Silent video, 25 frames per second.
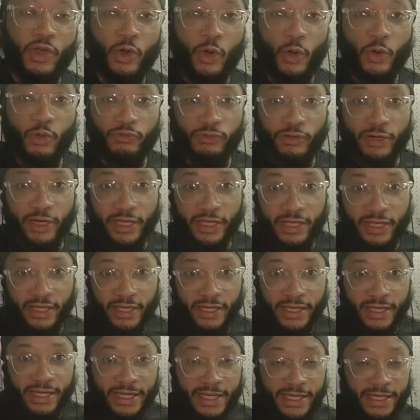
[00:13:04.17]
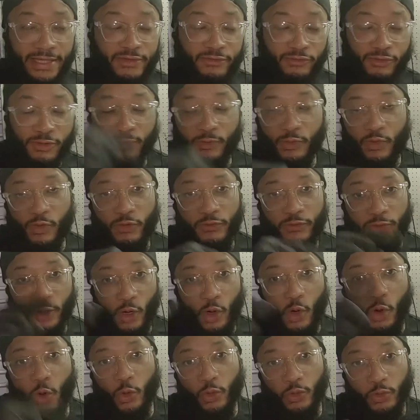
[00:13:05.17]
O-ring is removed. The
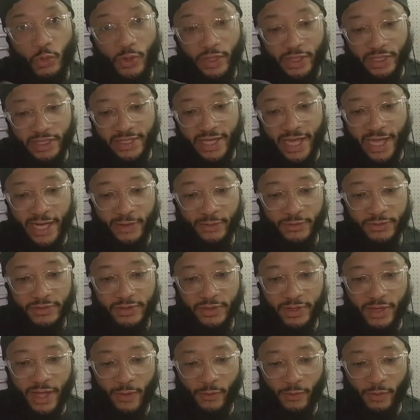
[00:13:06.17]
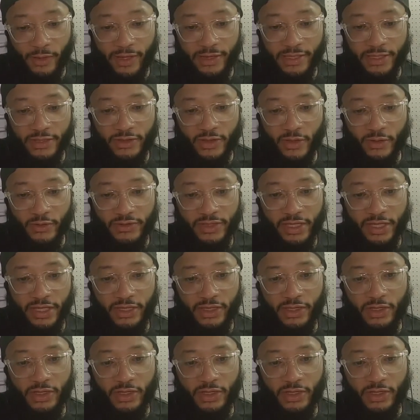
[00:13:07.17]
old one is out, so that way this goes in.